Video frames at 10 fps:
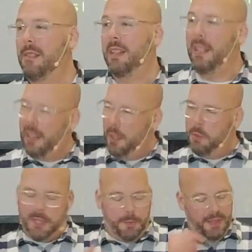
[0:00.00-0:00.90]
Be a little
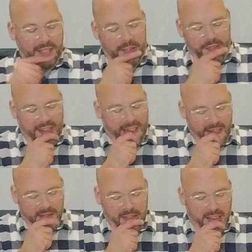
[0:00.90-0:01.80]
more specific
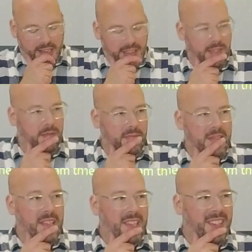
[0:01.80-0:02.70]
and start to
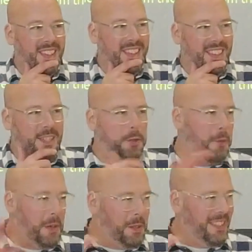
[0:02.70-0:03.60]

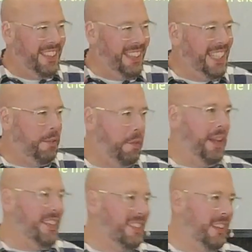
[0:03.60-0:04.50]
struggle to think of
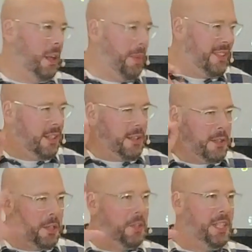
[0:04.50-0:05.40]
things a little bit, start
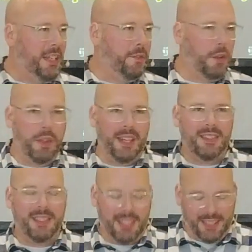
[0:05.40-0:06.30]
searching for
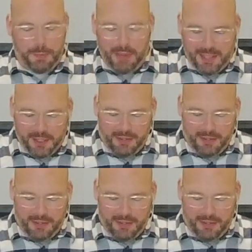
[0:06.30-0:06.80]
things to express